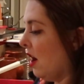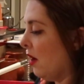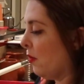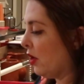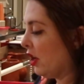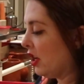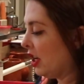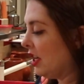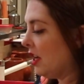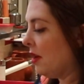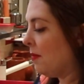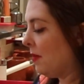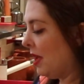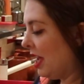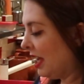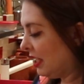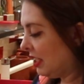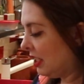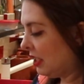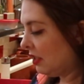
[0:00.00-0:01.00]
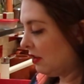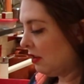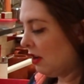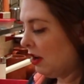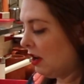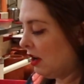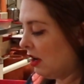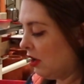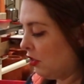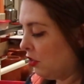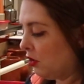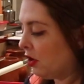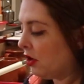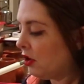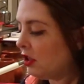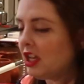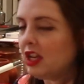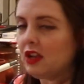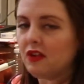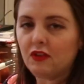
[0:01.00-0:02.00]
We're going to mix
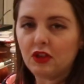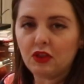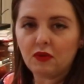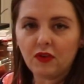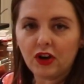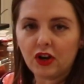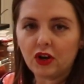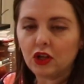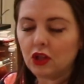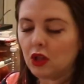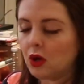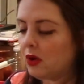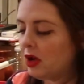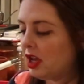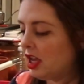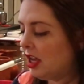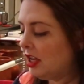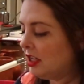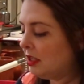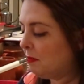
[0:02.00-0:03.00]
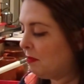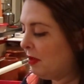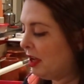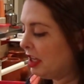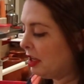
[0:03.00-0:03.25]
thoroughly with very low heat